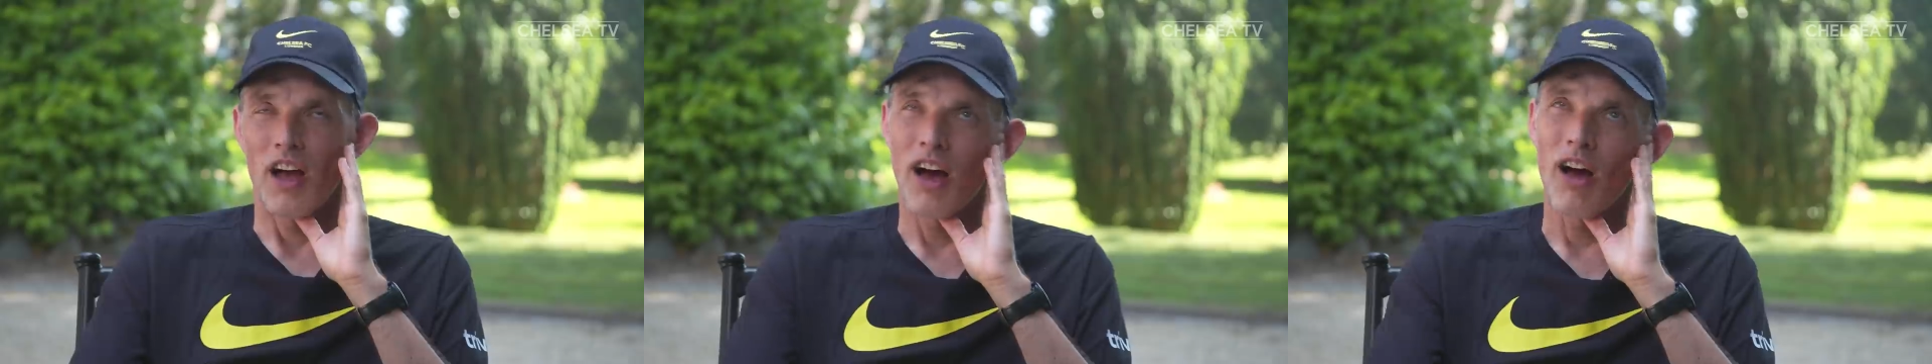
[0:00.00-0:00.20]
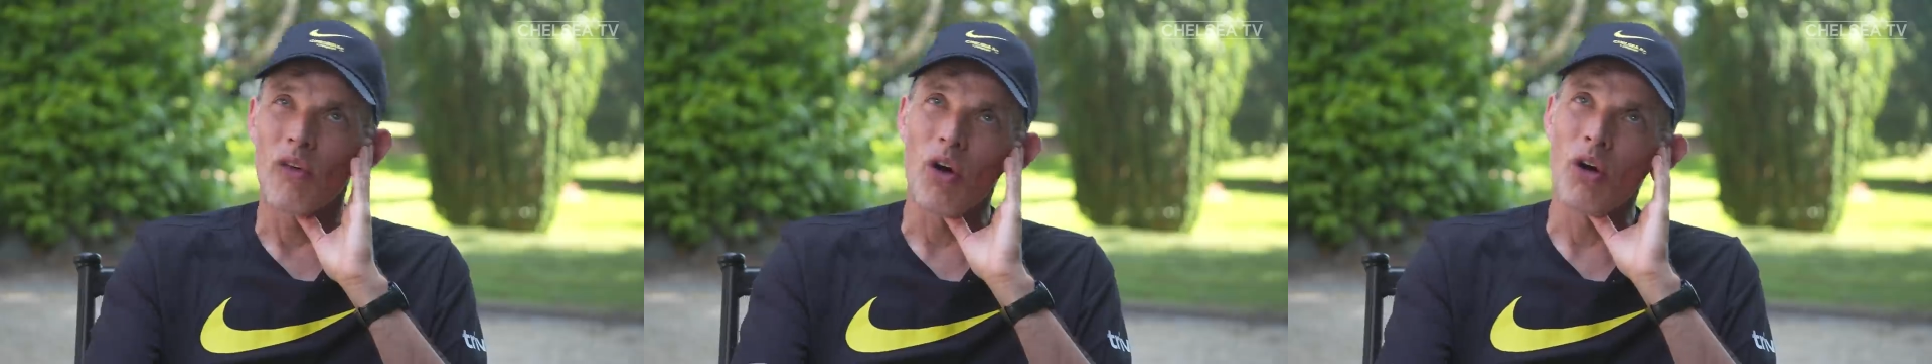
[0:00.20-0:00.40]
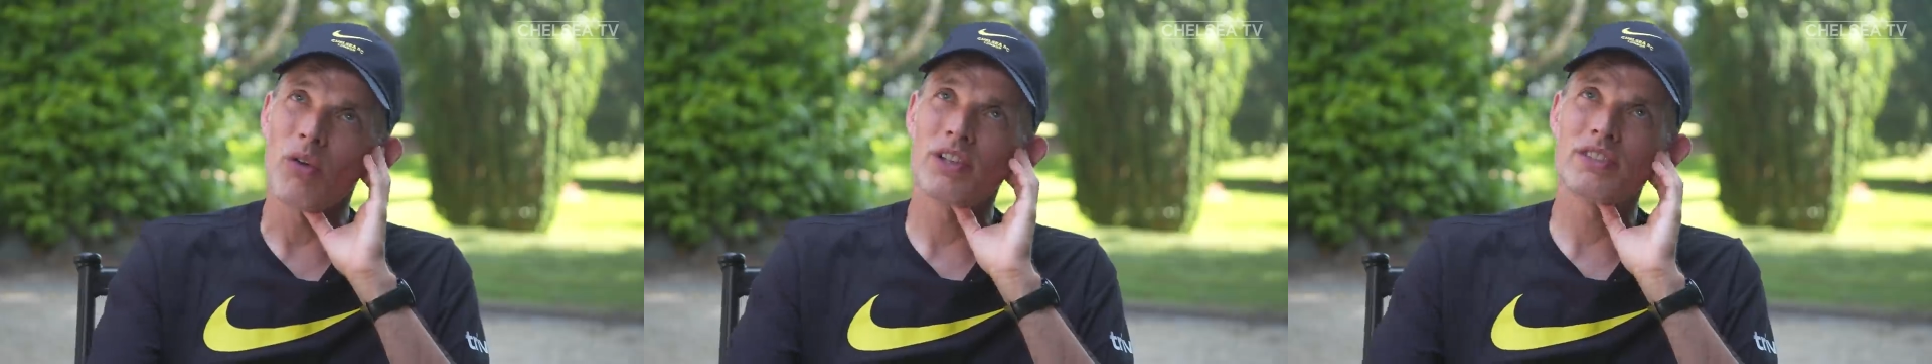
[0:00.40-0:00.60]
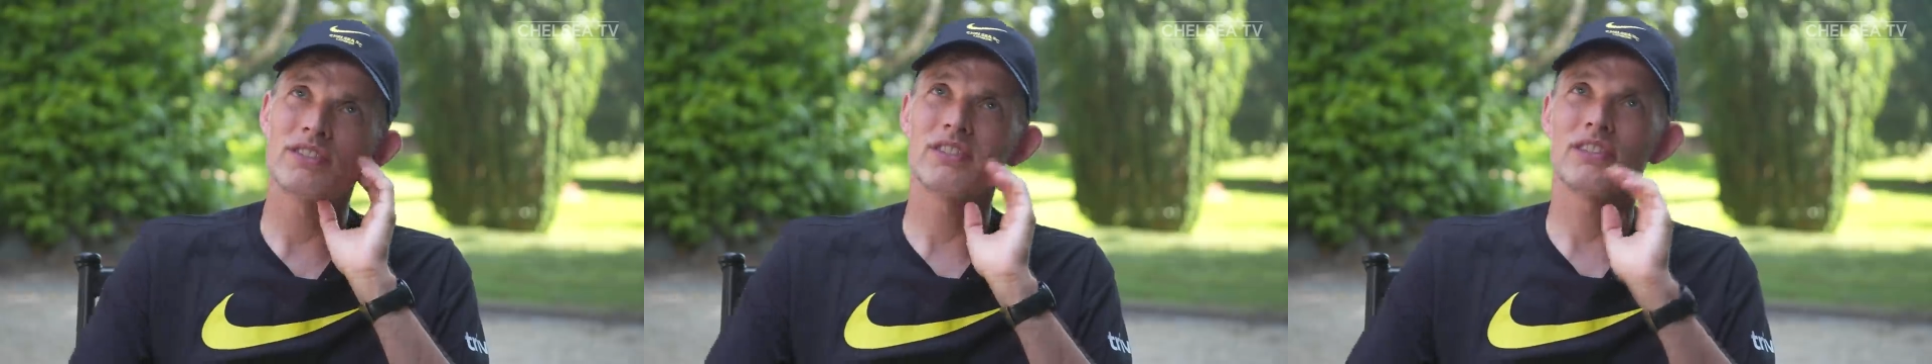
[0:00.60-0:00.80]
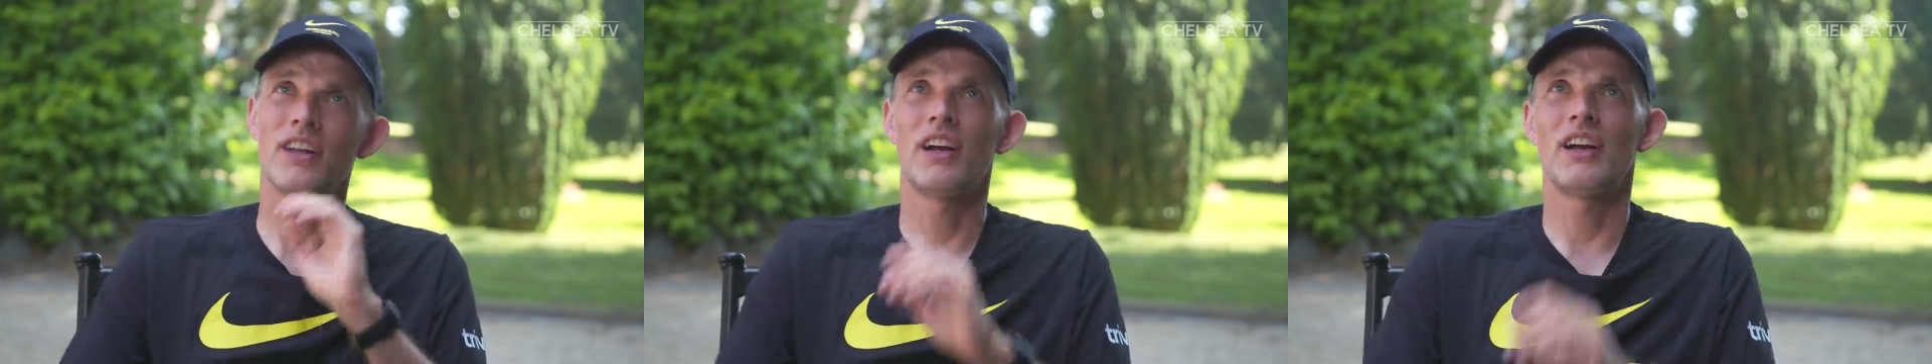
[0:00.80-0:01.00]
I'm
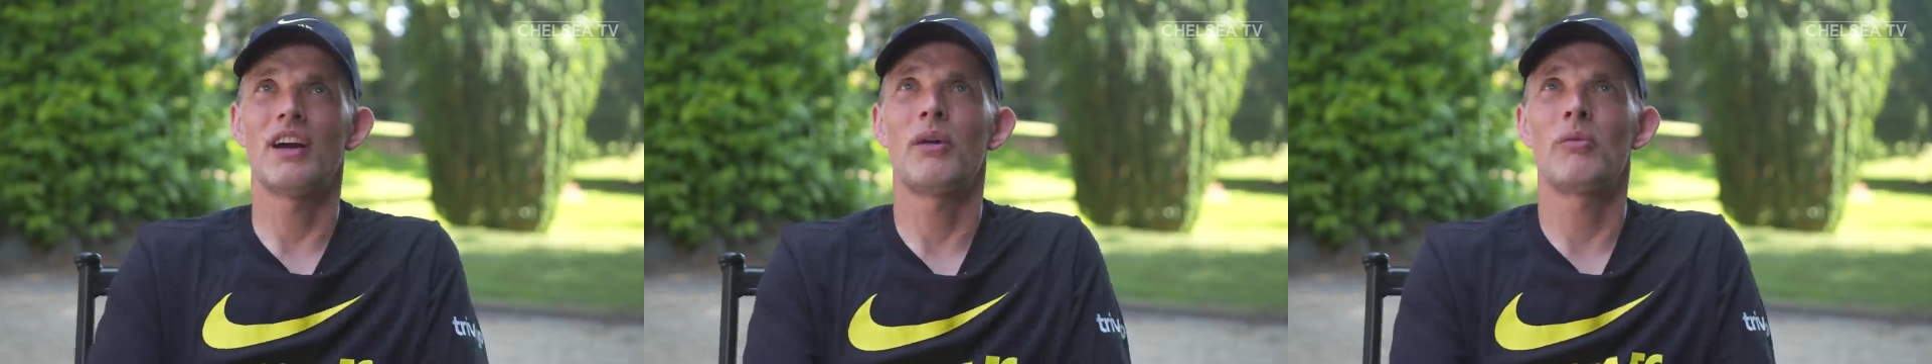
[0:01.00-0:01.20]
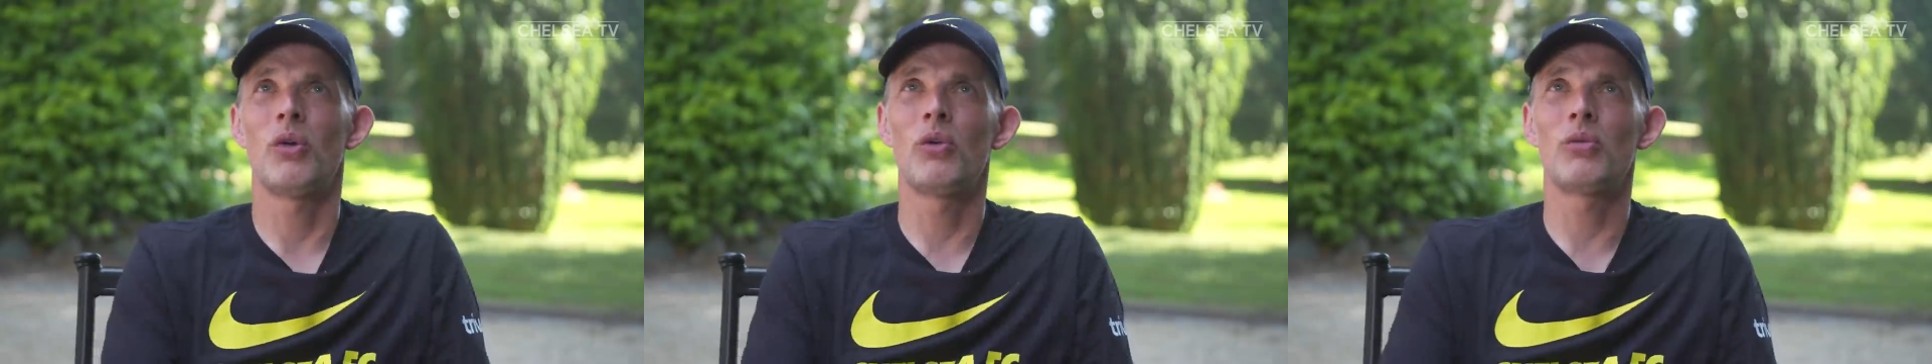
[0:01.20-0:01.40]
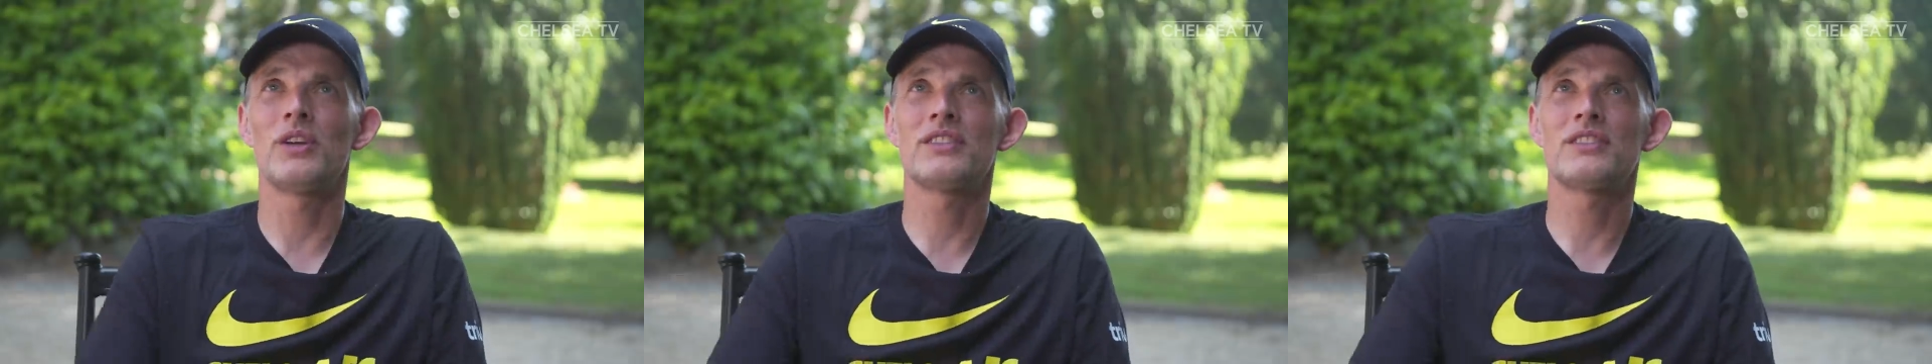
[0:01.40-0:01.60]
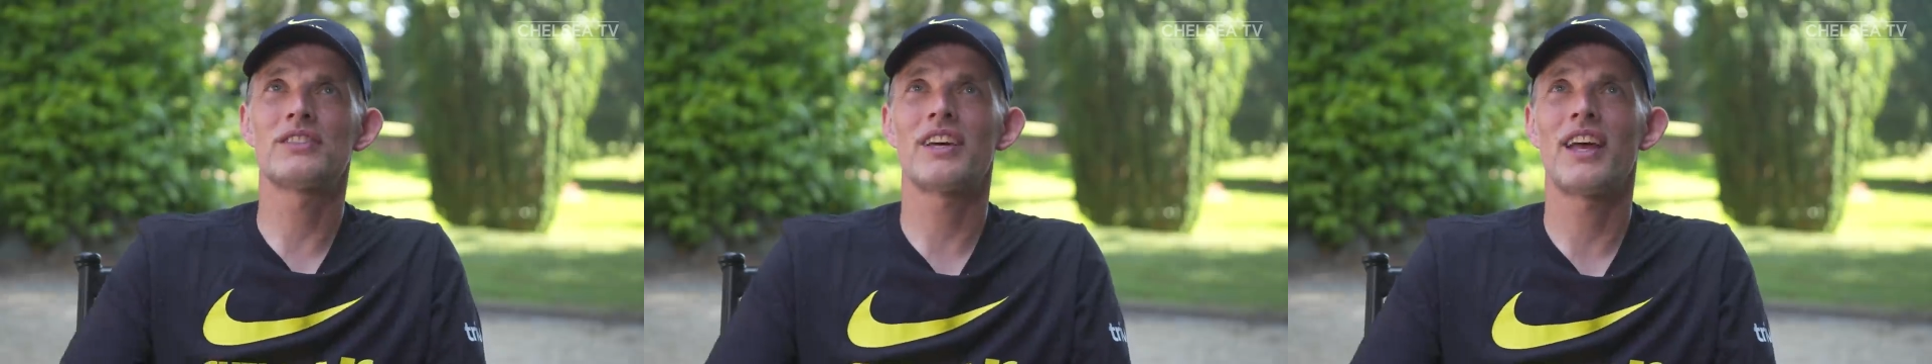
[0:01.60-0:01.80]
always, uh, I'm always